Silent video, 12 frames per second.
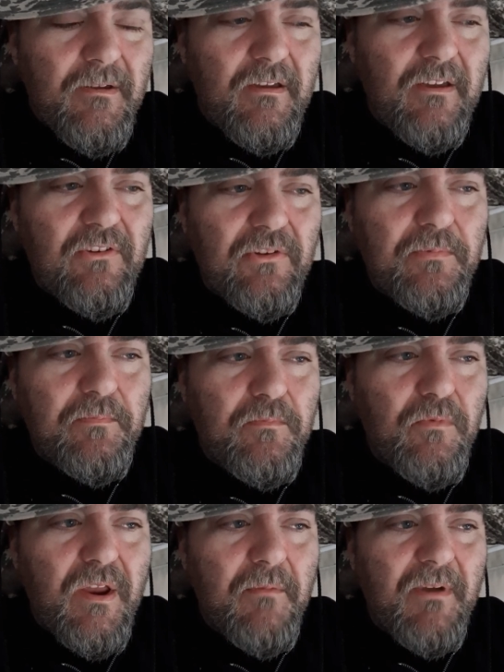I just
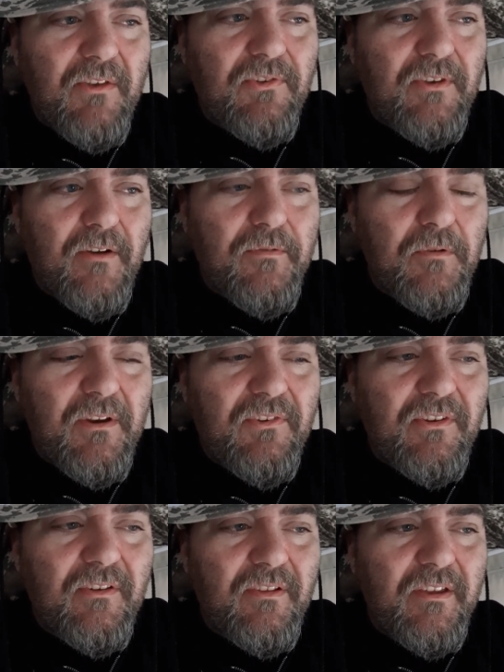weighed myself
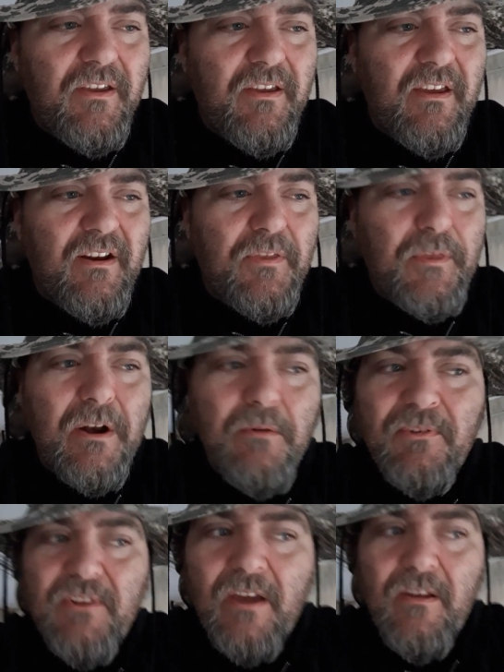recently, and I thought I
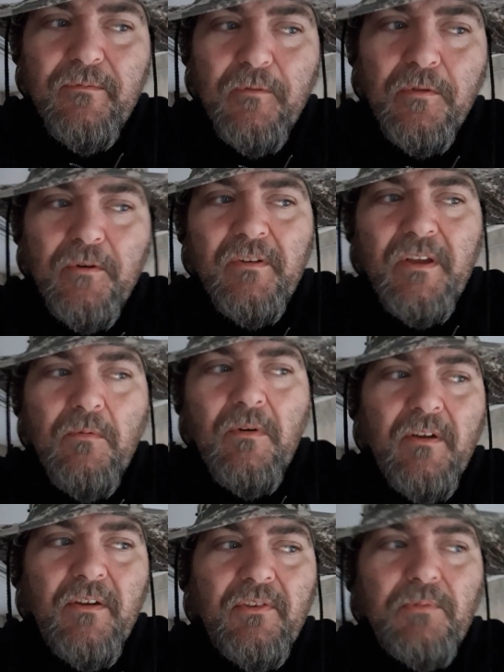was down further than I
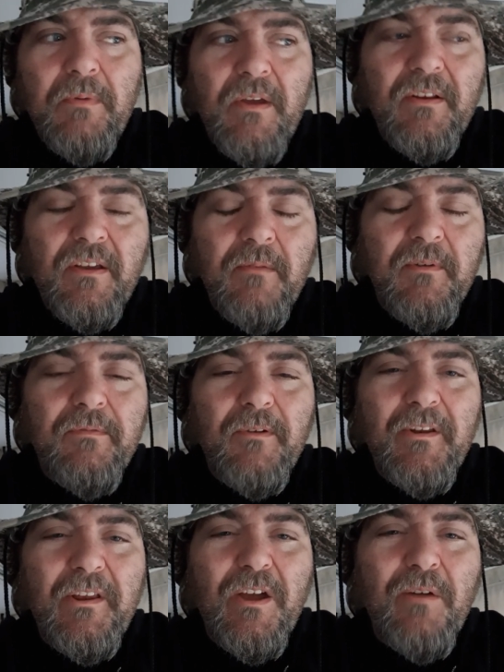was, but come to
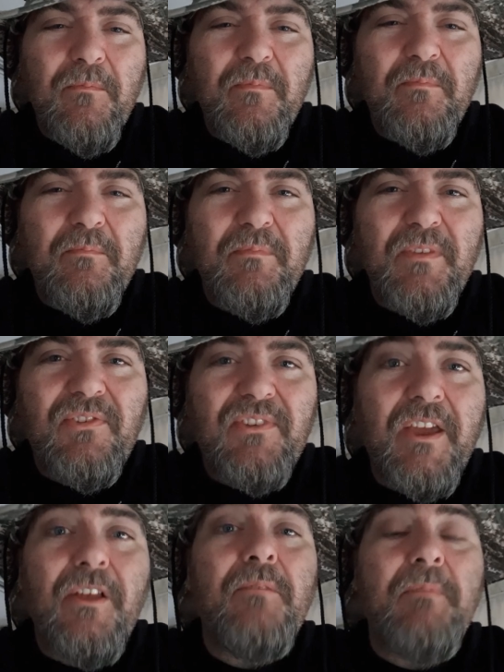find out, the
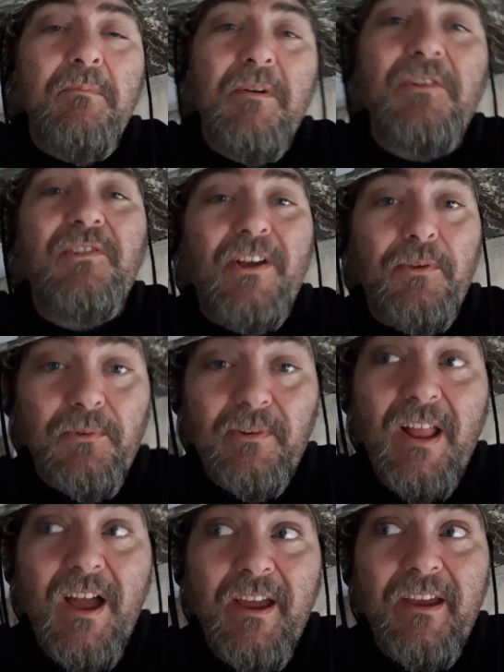scale at my brother's house was
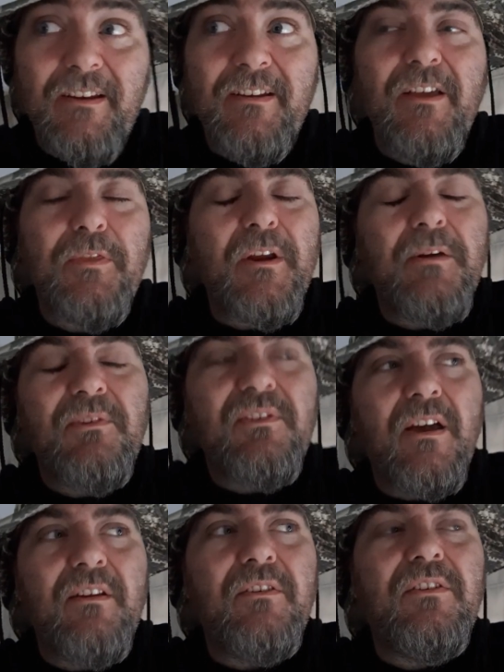lying, and I thought I was
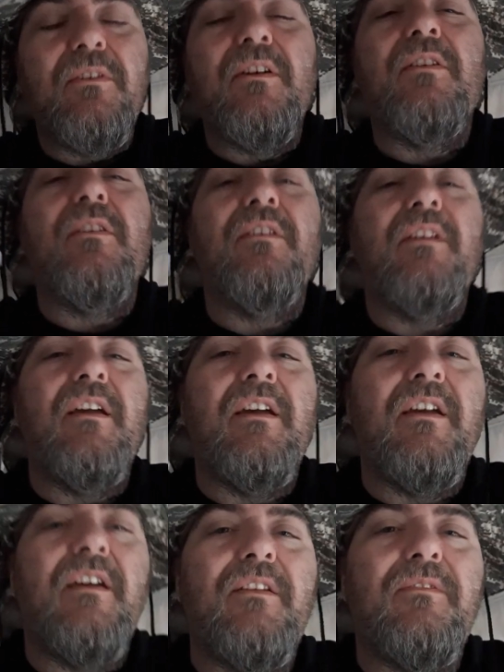down to
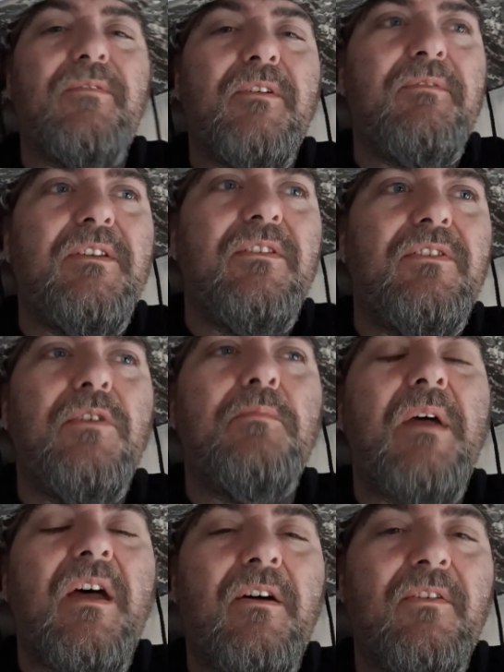252
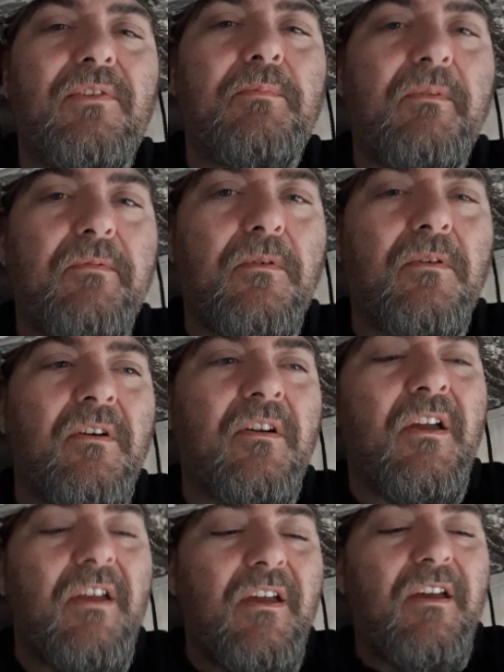pounds before,
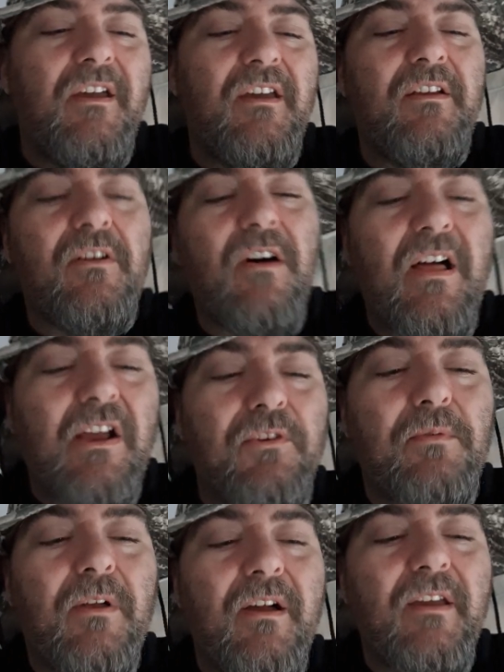and in all
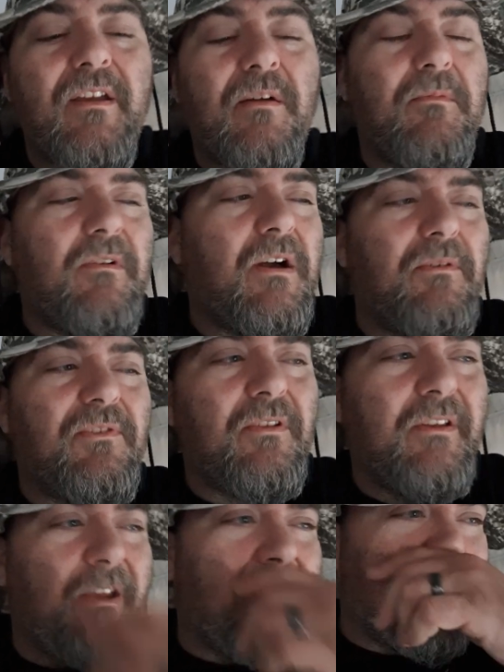actuality, I was
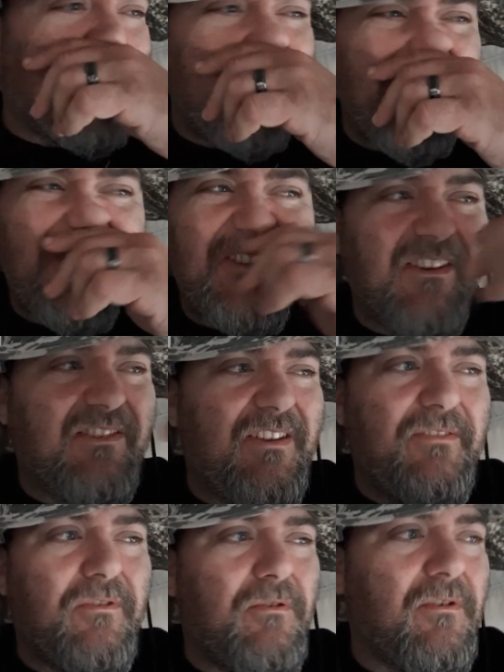only down to
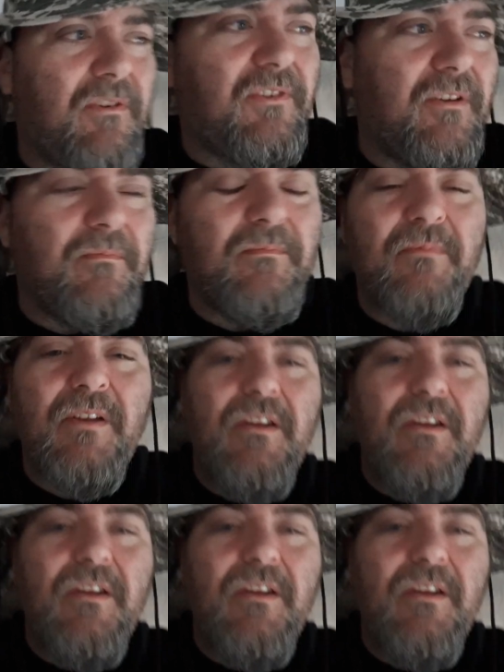264 or something.